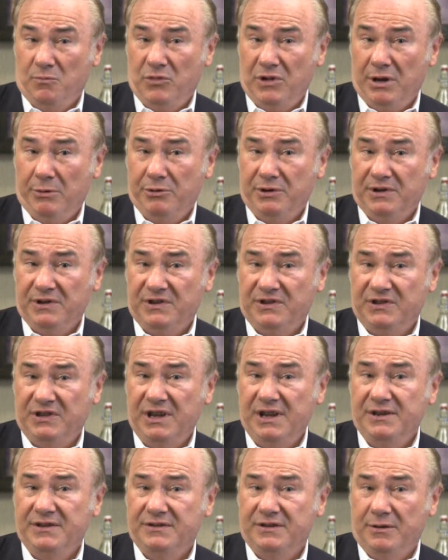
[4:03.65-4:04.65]
be able to
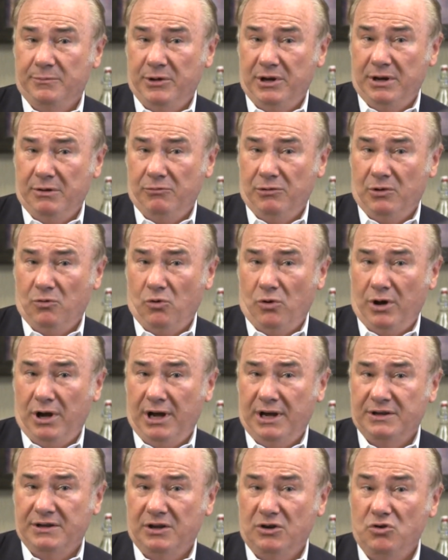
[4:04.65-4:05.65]
seize them, and it
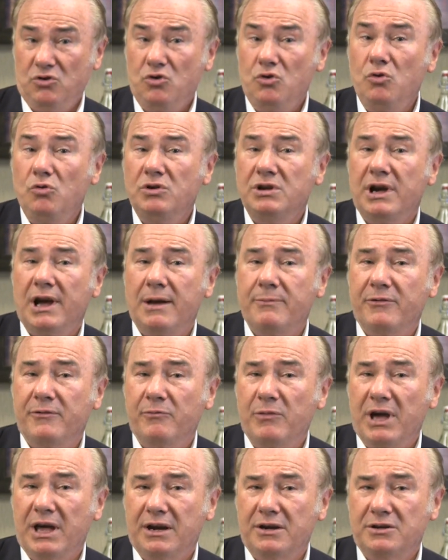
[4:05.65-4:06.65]
requires a new type of
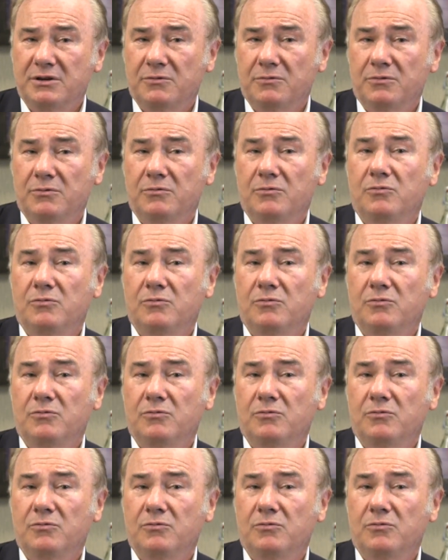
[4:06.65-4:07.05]
manager,